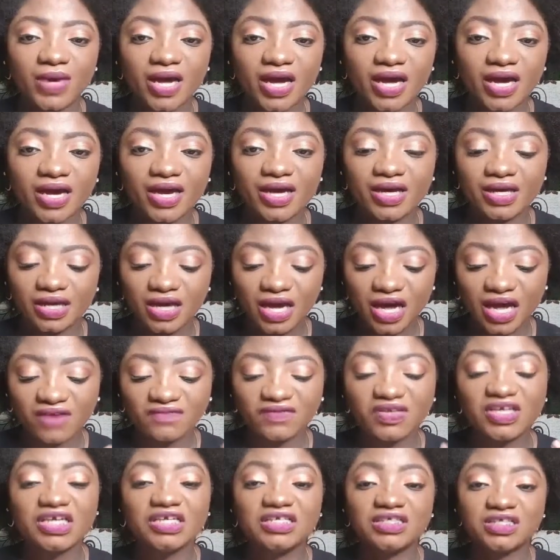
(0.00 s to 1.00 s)
by
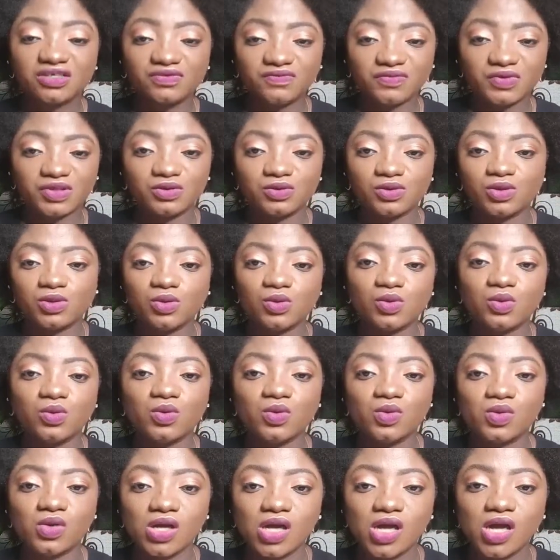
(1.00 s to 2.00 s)
having interviews.
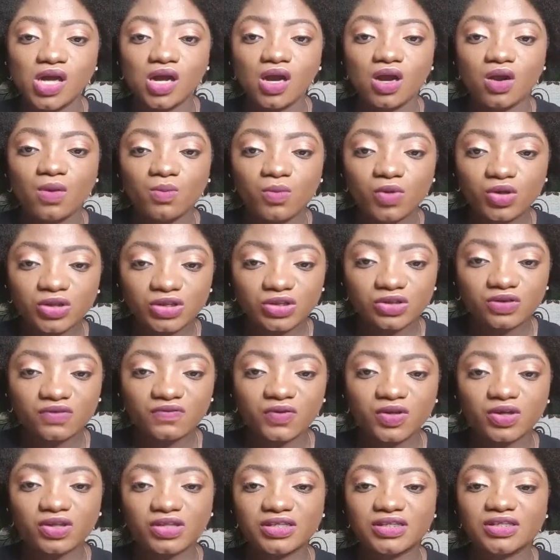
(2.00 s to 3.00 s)
So most
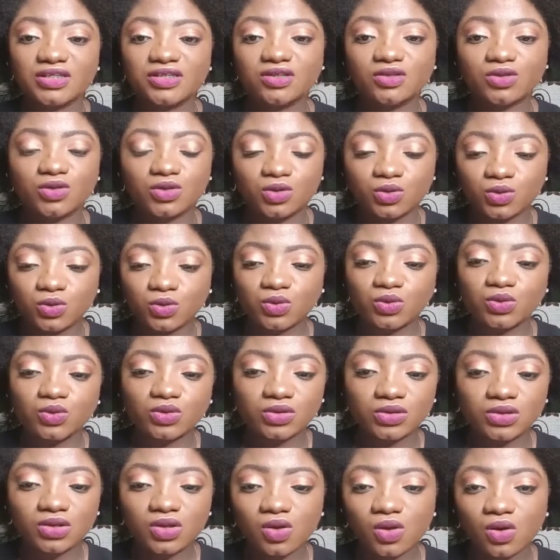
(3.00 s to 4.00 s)
of us
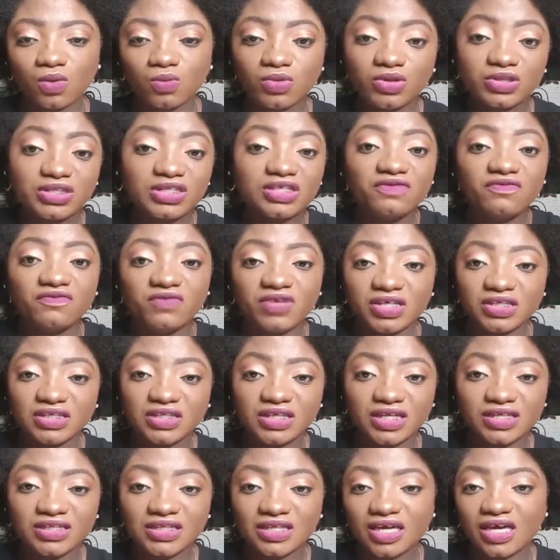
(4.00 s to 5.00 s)
do, or most
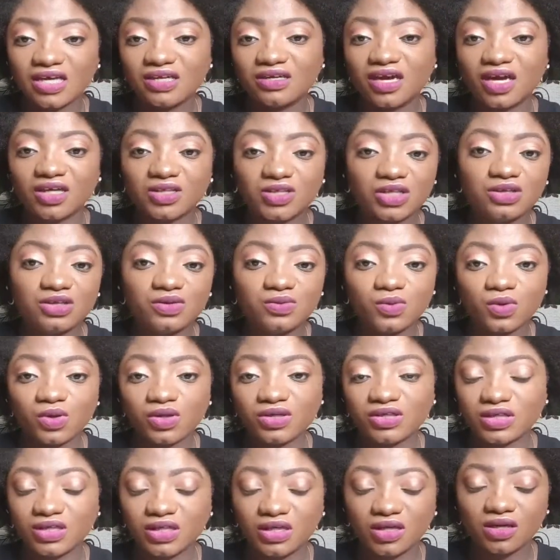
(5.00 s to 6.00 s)
influencers can actually
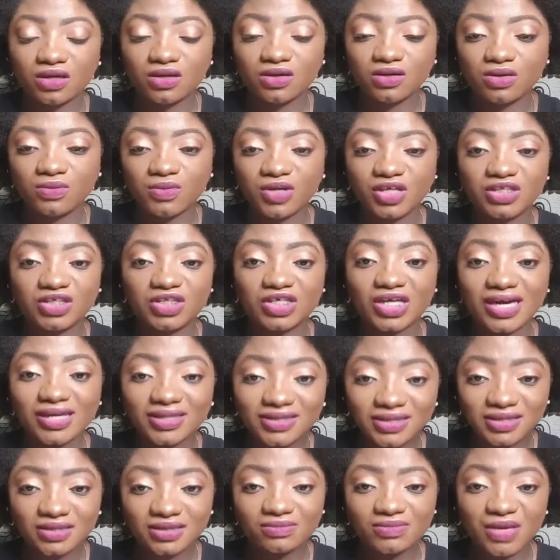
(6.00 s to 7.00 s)
run a
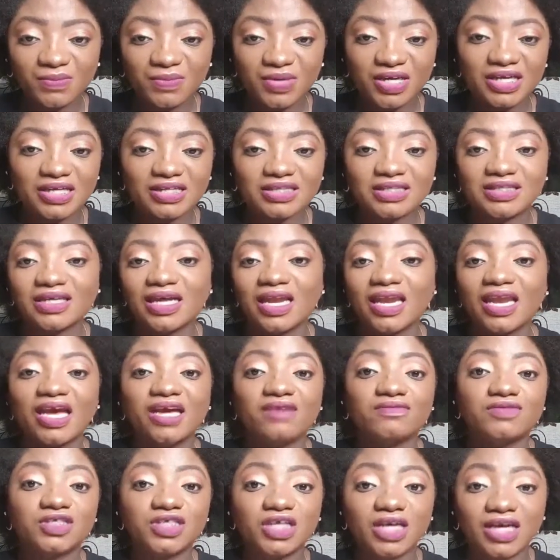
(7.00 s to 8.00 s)
chat, maybe Insta
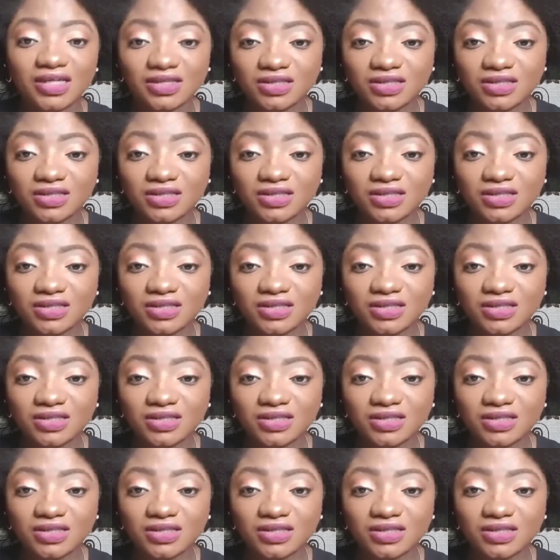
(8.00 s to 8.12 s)
live